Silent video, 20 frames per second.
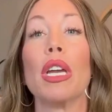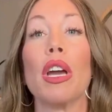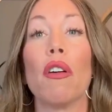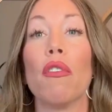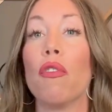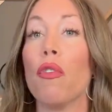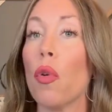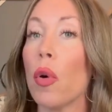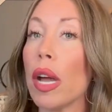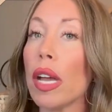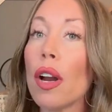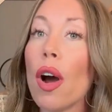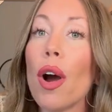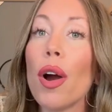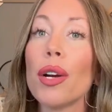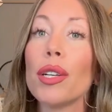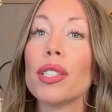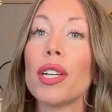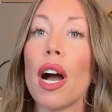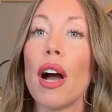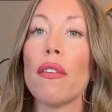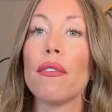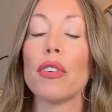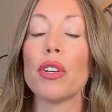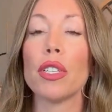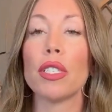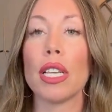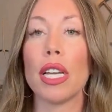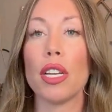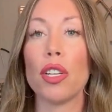avoid hard
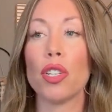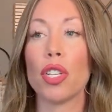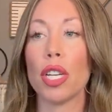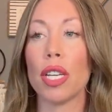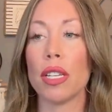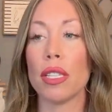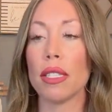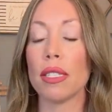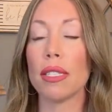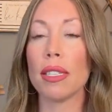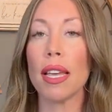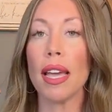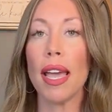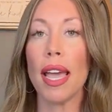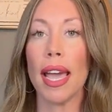conversations.